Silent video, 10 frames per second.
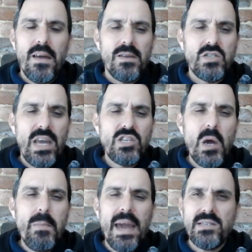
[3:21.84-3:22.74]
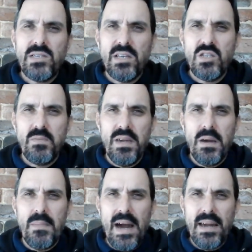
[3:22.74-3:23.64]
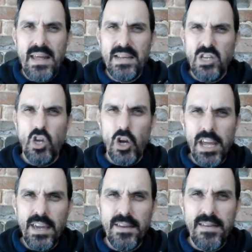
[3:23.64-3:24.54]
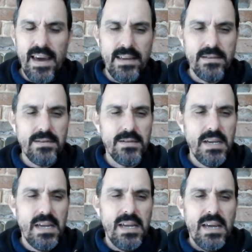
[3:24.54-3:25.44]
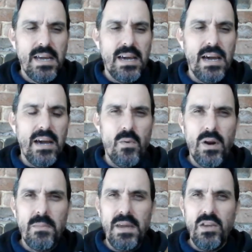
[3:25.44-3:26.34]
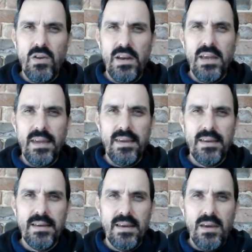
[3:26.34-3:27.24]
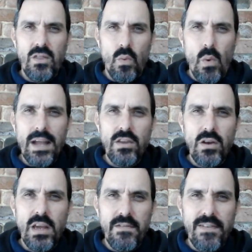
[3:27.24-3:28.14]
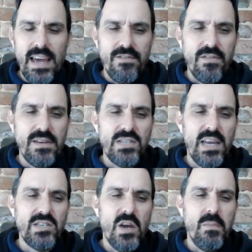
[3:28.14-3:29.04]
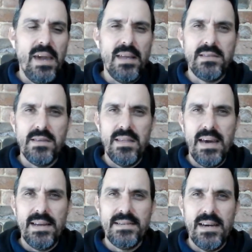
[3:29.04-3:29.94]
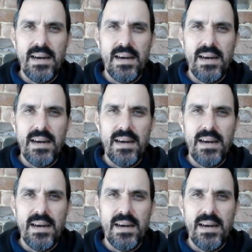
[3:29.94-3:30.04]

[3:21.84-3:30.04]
Sancho Panza tends to be a marker that has a unique taste. When I mean unique, the one unique flavour in Sancho Panza that